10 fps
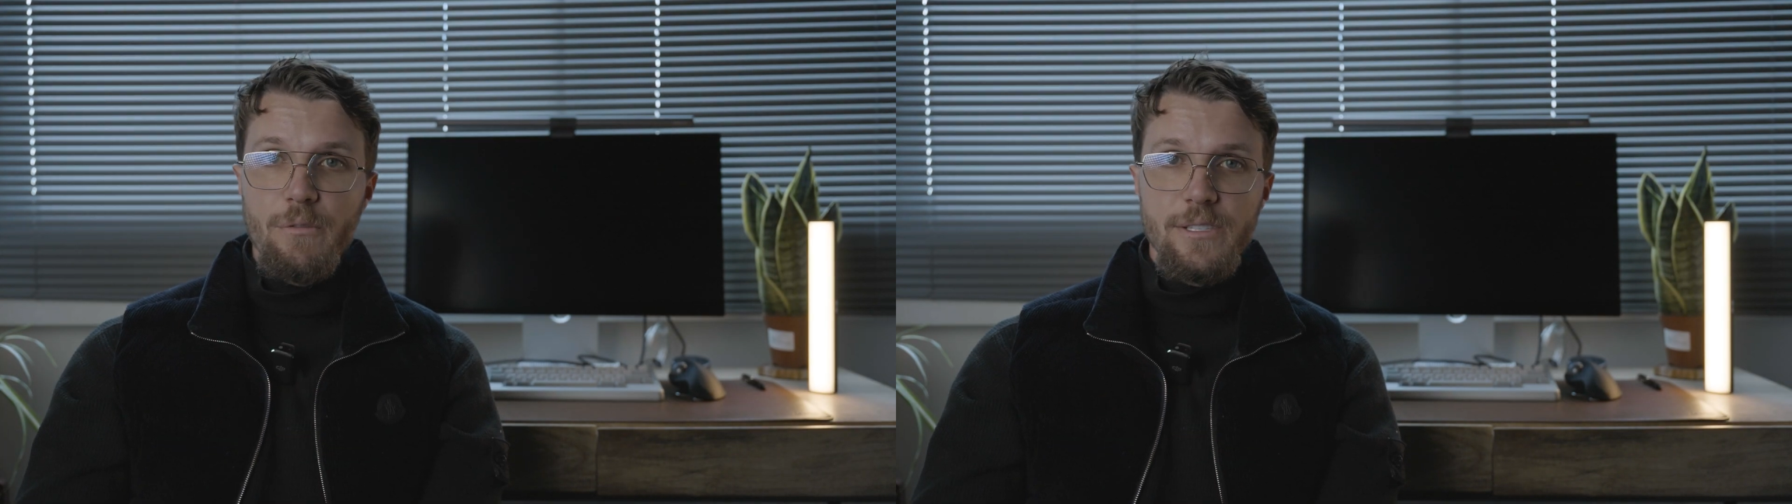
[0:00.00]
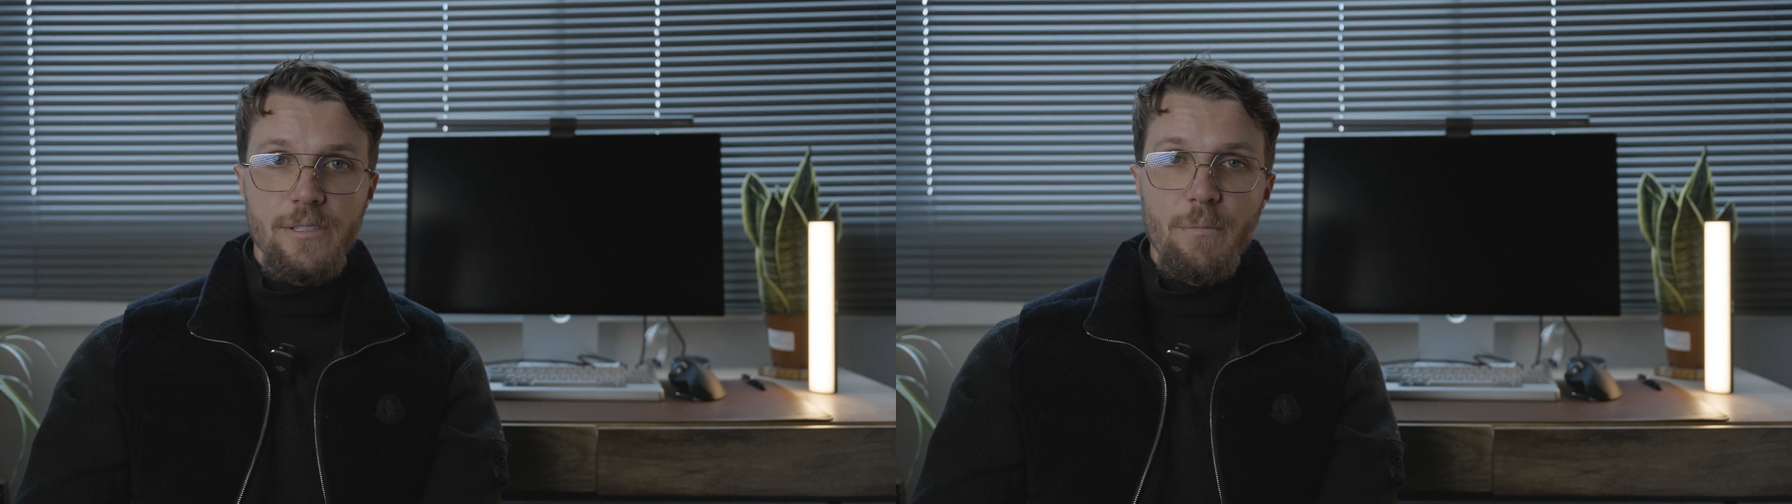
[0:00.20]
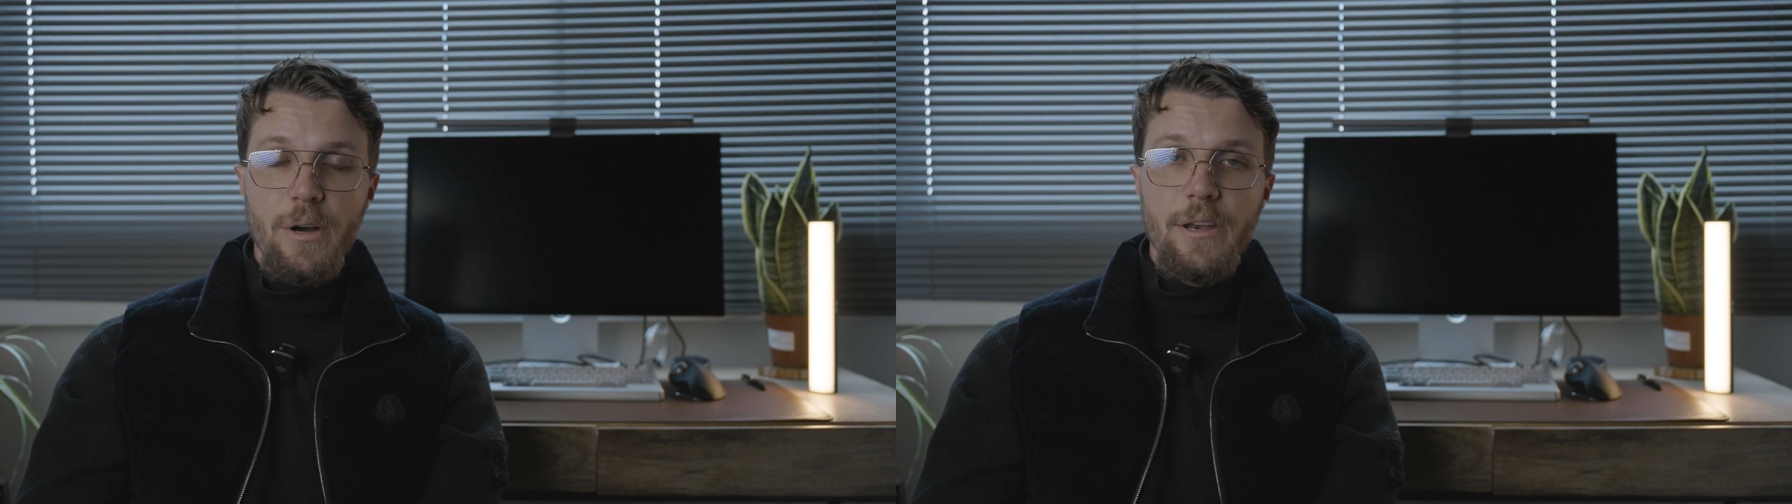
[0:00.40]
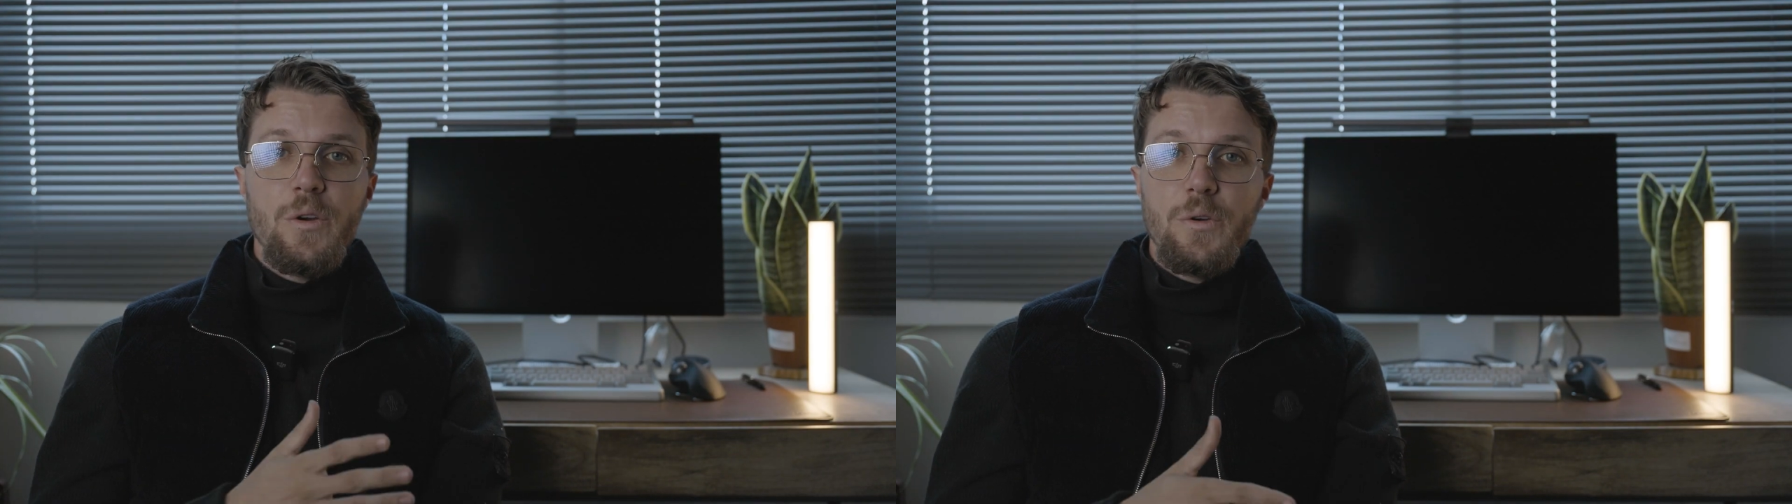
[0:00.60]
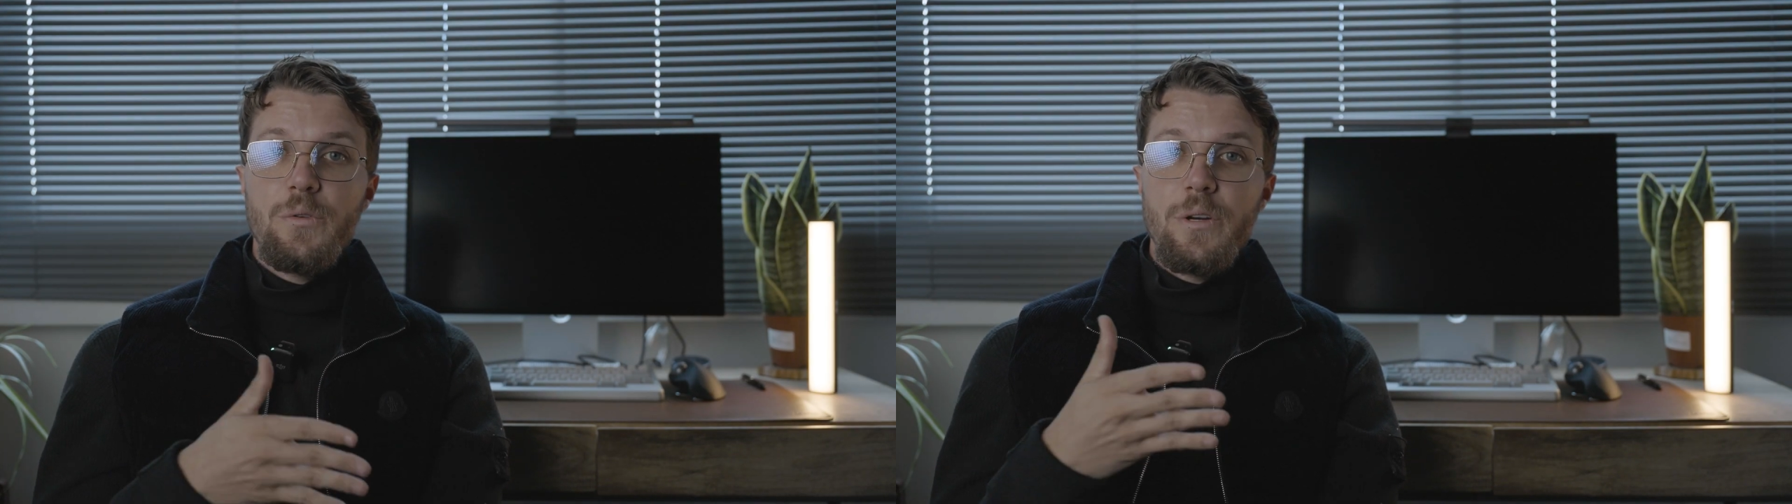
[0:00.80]
with someone
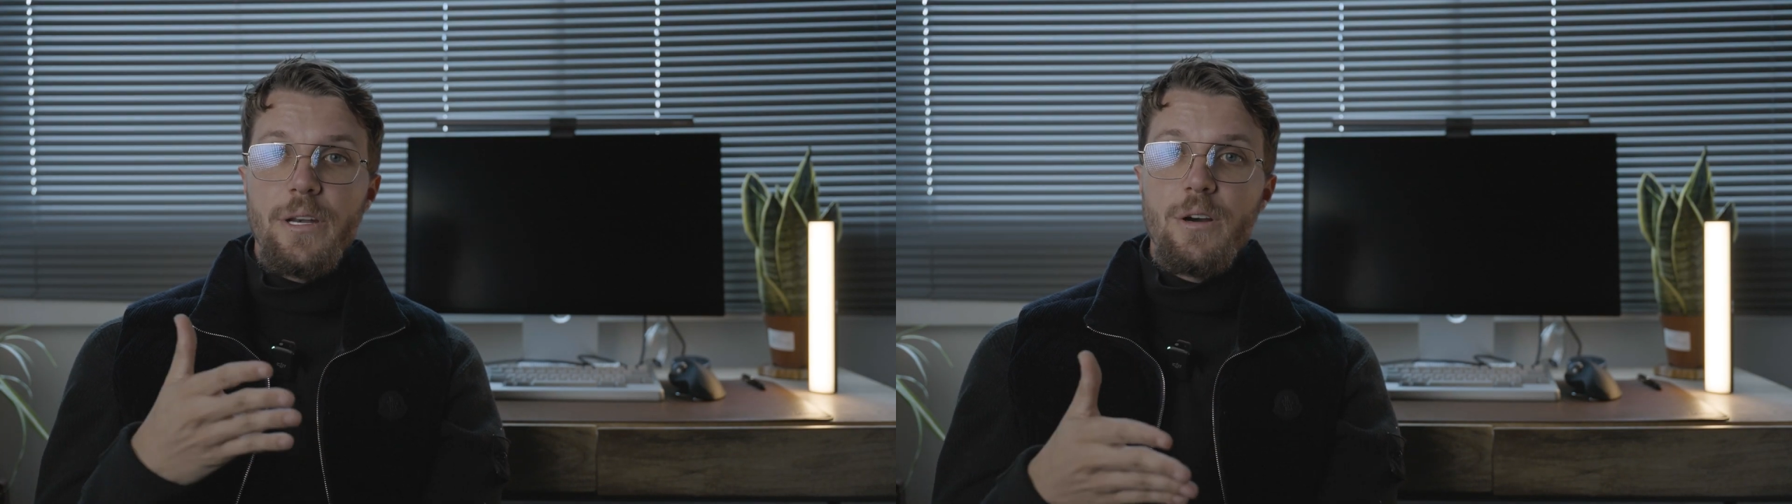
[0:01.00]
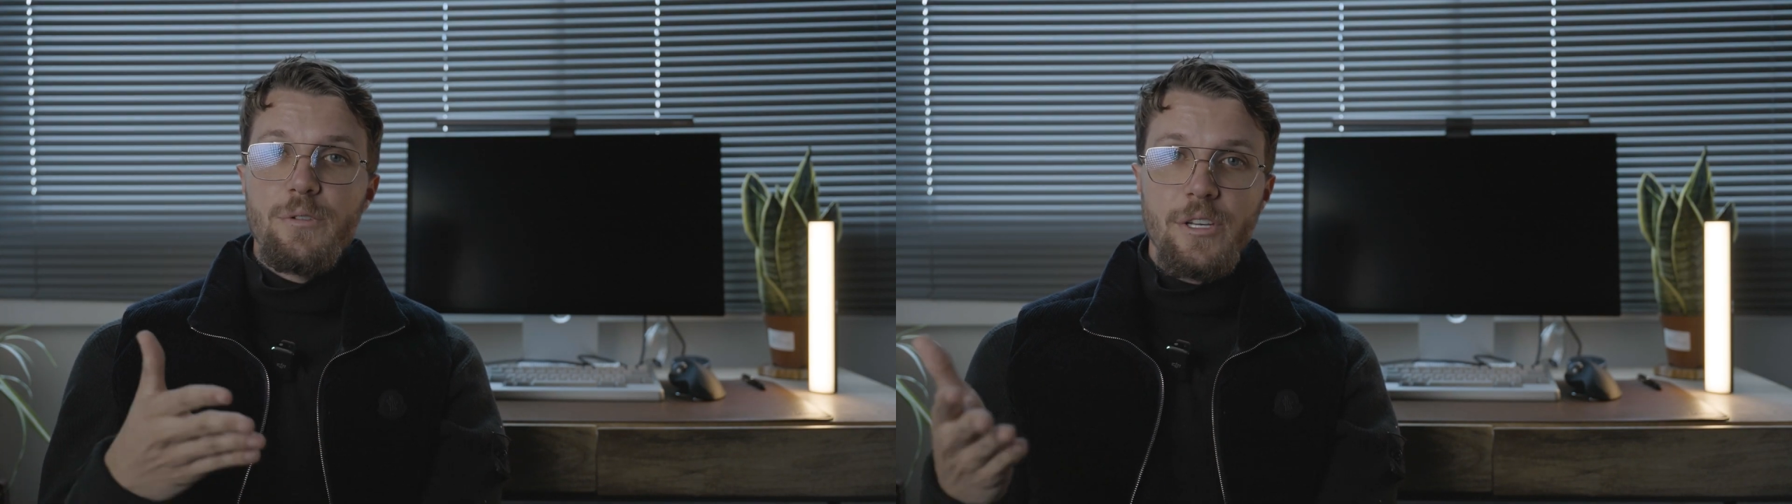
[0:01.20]
who knows